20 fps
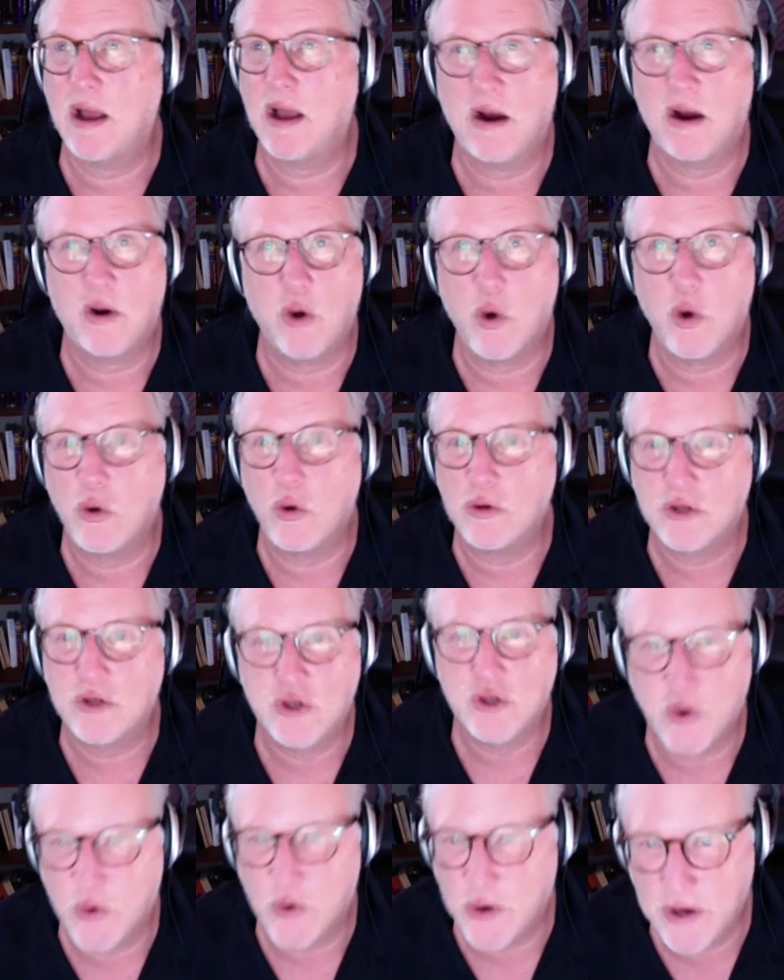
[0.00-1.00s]
old
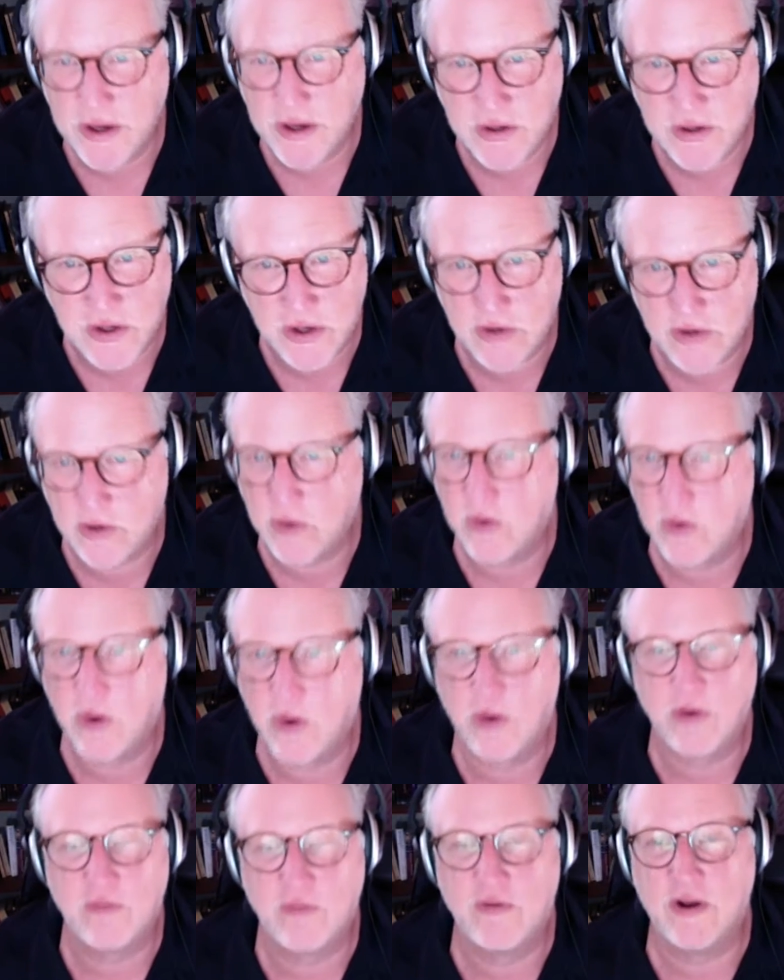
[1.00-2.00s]
stories that are no
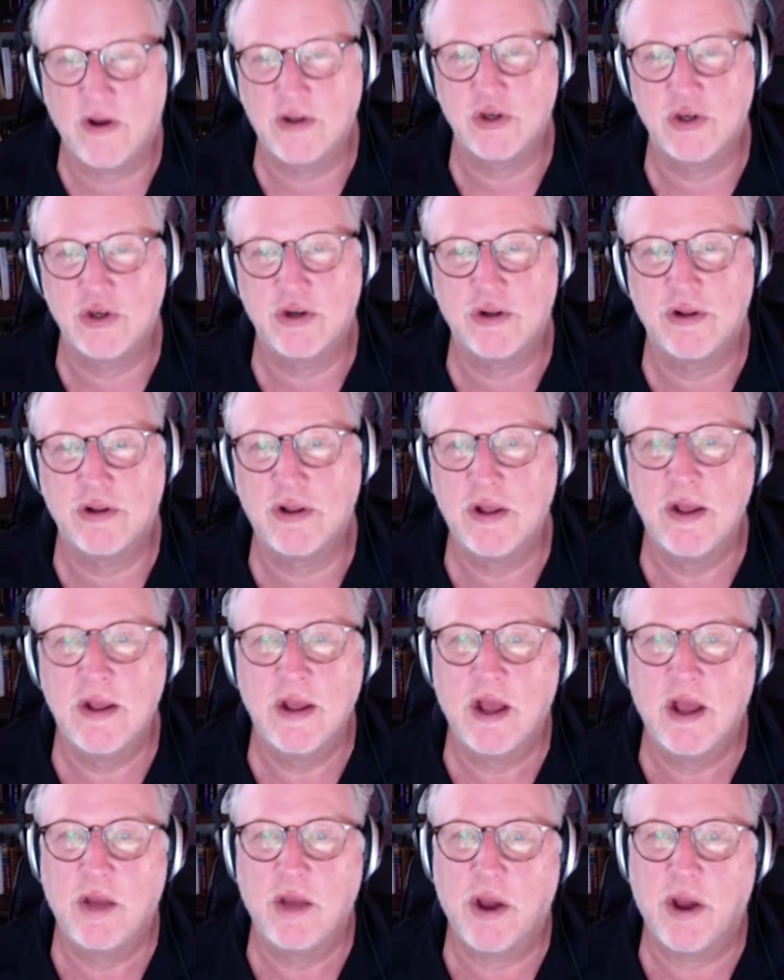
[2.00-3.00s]
longer functional
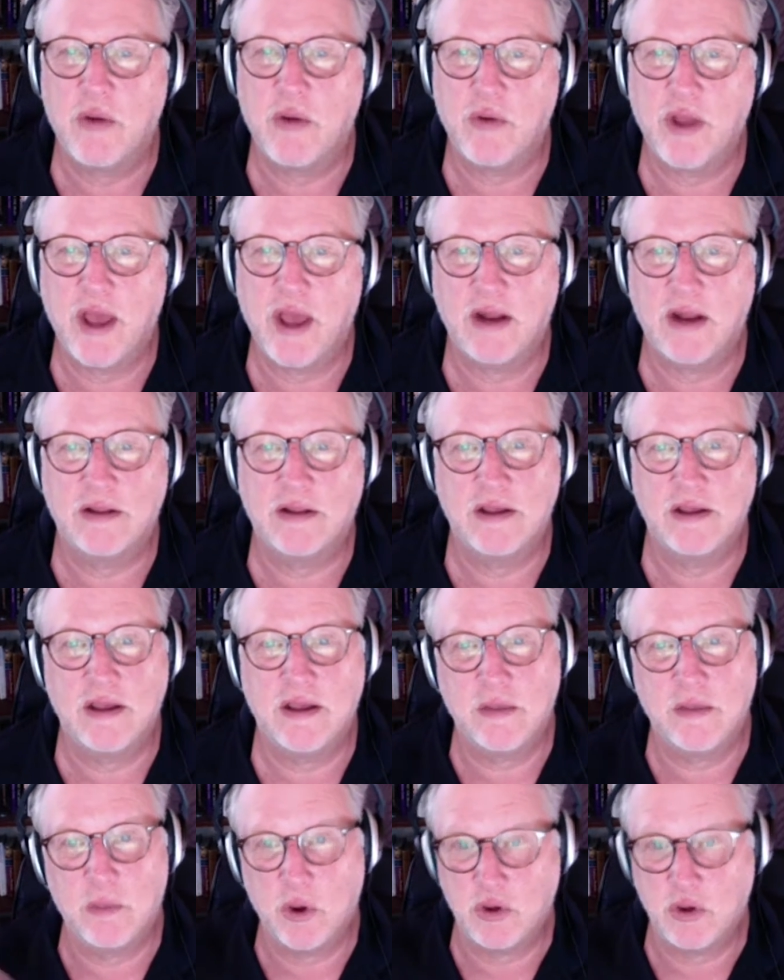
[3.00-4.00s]
about
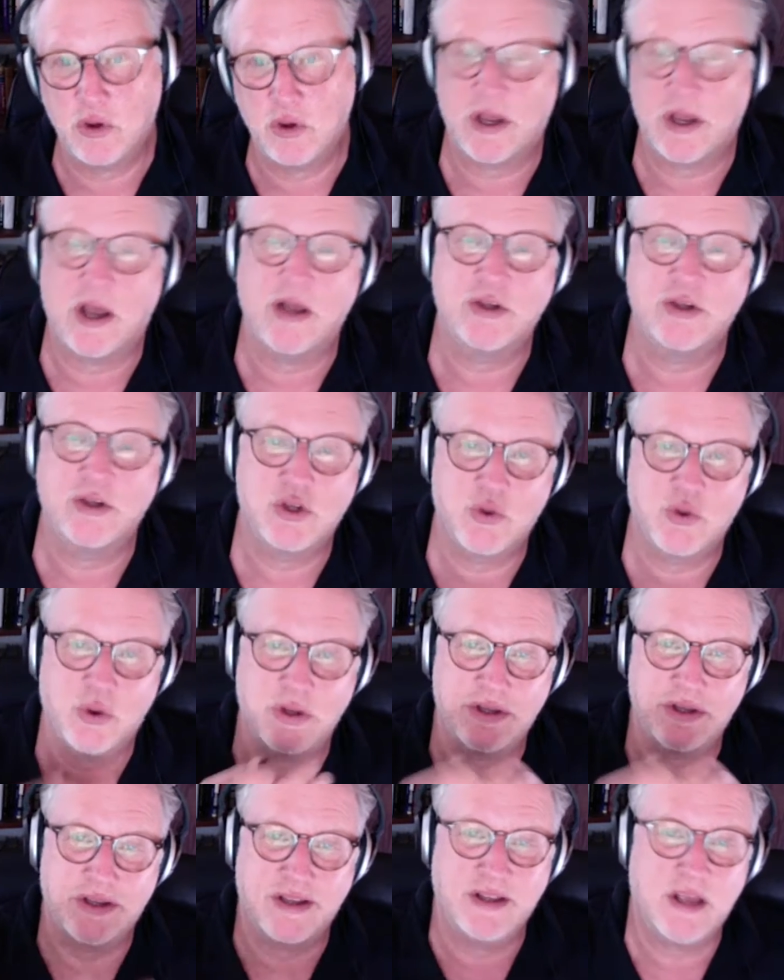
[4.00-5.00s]
reality, both the conscious
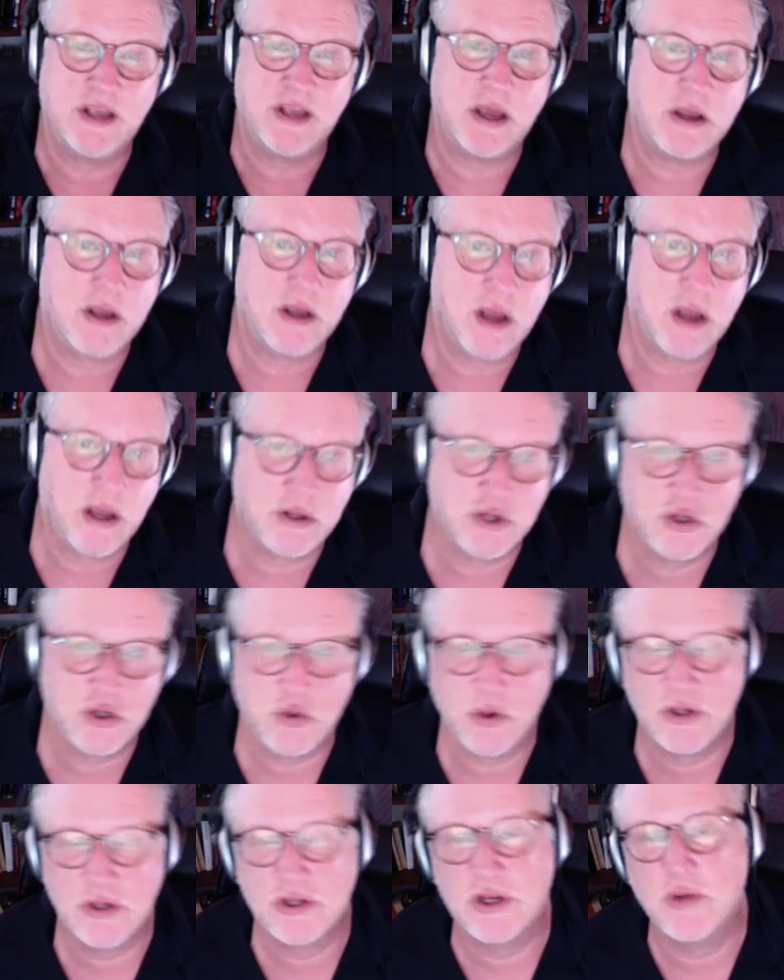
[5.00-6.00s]
ones and the unconscious
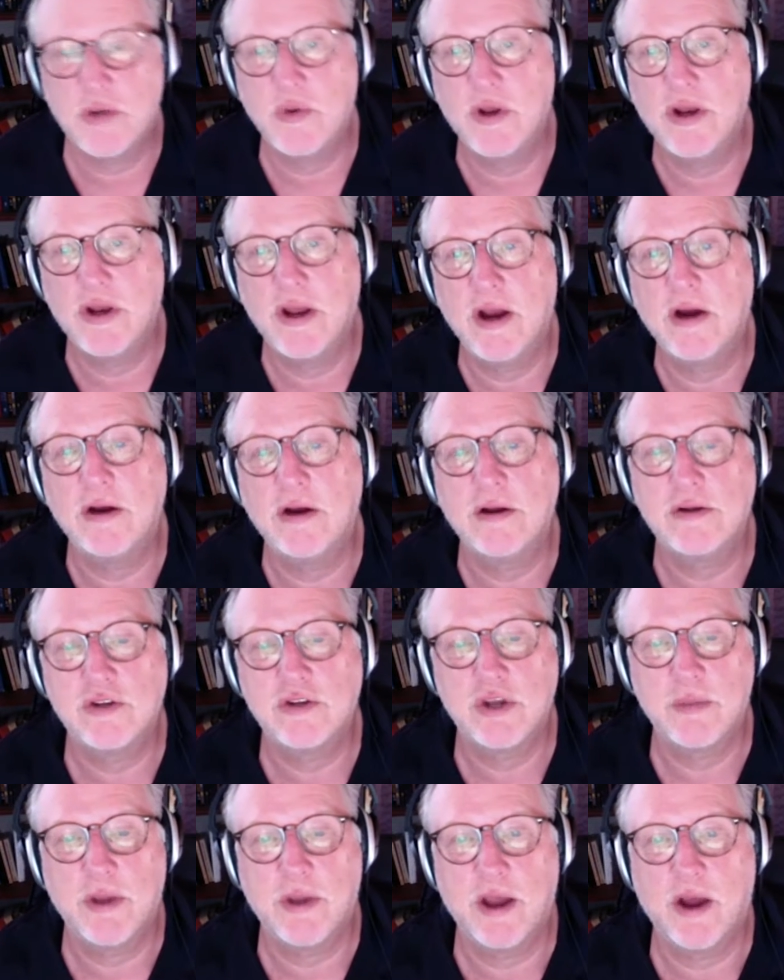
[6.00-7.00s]
ones that we inherited
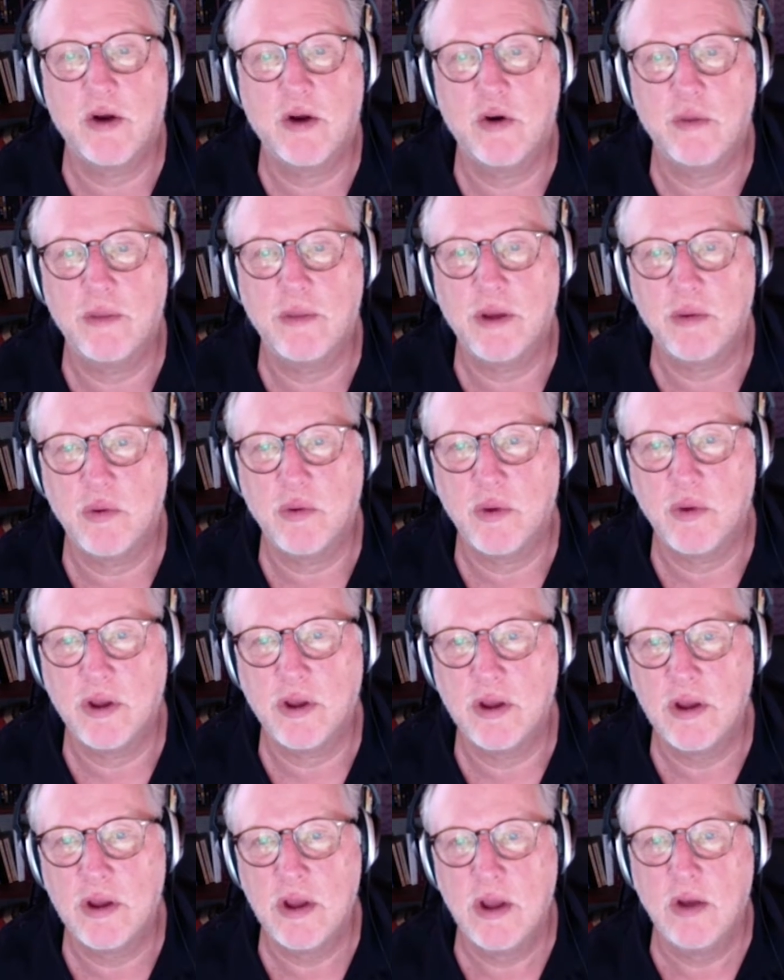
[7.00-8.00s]
somehow, or maybe
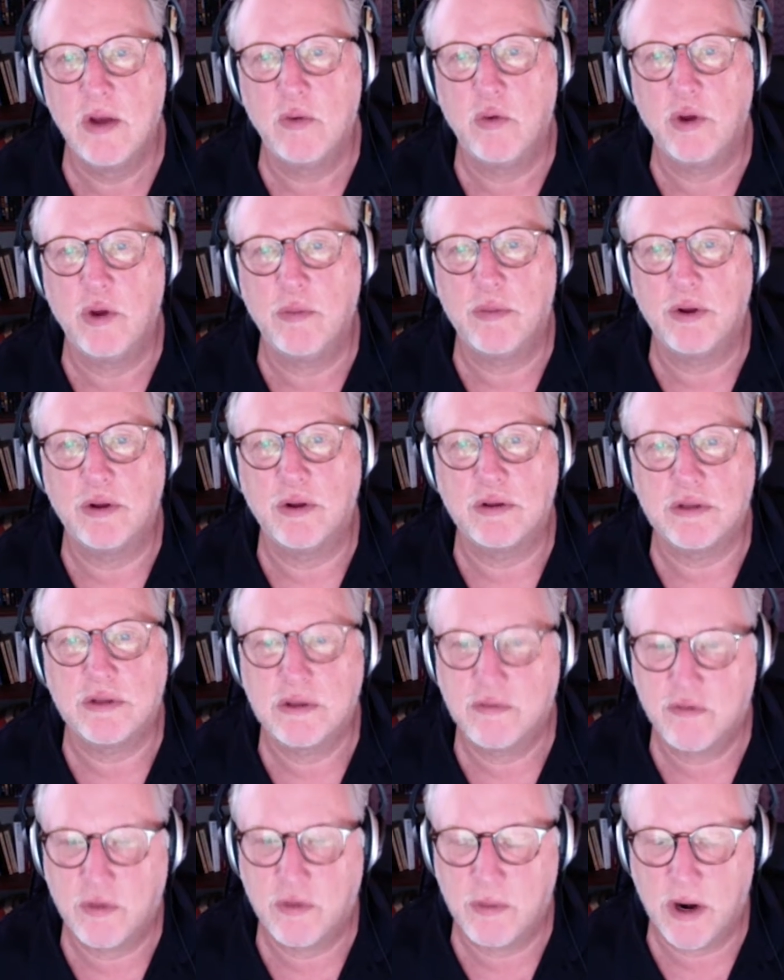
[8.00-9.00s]
we built
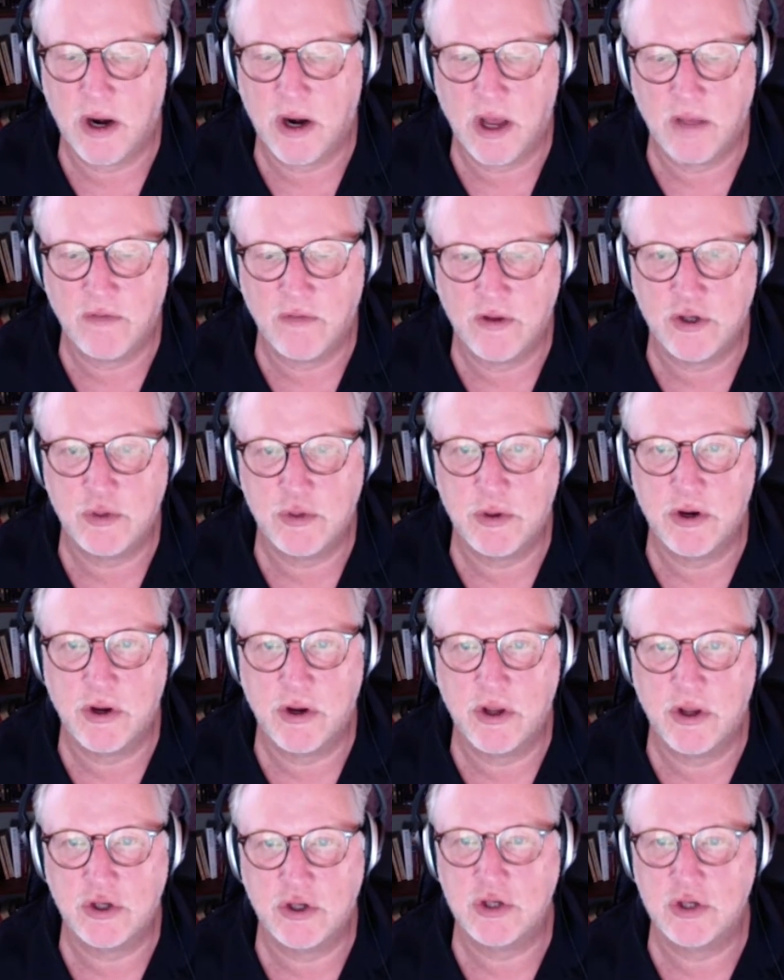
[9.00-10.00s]
from our life
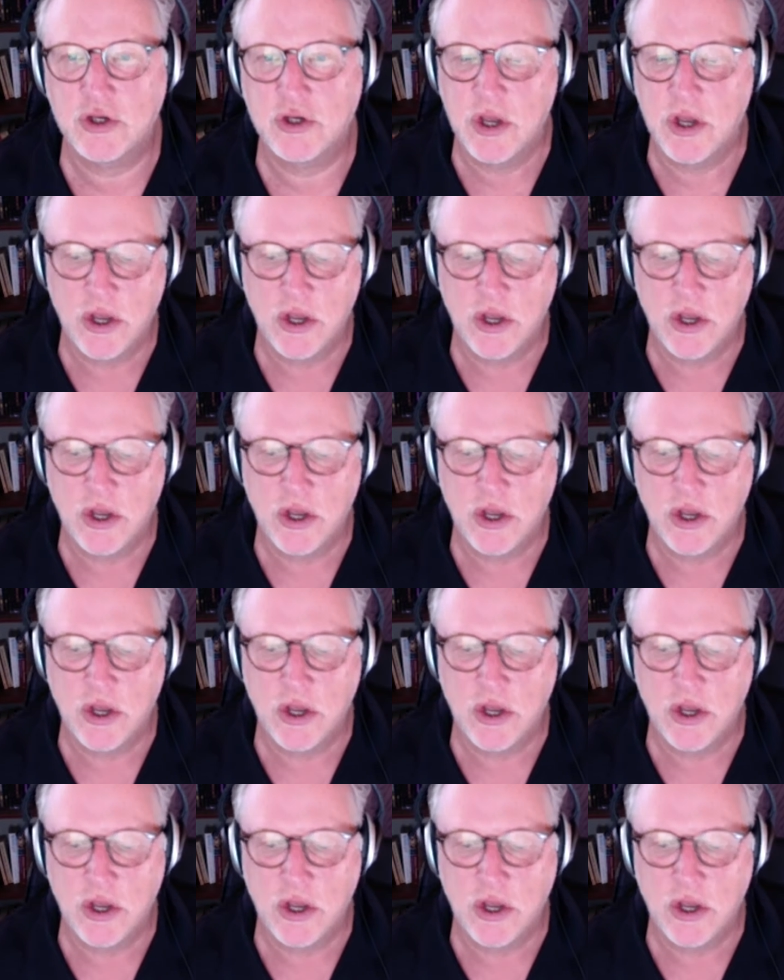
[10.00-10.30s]
experiences.